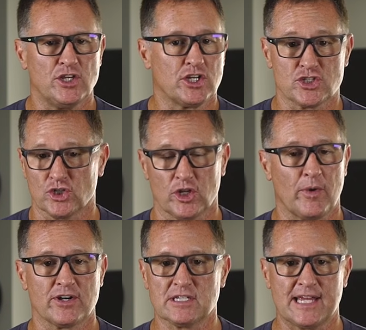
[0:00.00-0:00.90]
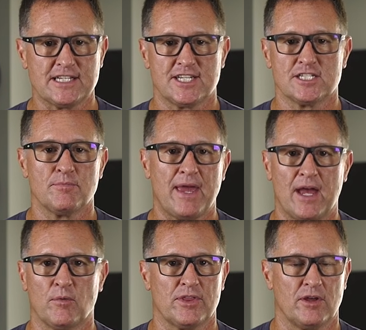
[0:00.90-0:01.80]
You can certainly wear it as a late season
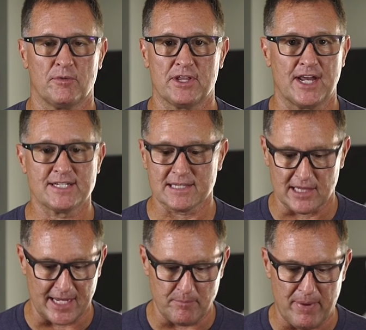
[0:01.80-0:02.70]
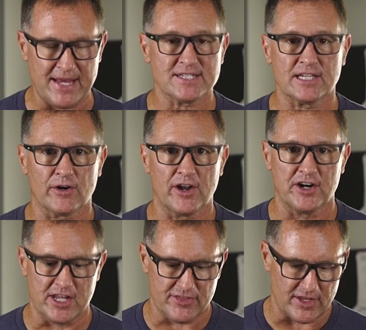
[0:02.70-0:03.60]
pant with a nice light base layer
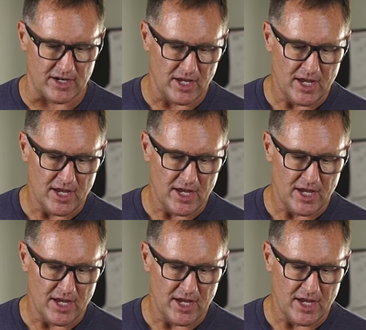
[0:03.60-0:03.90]
underneath it.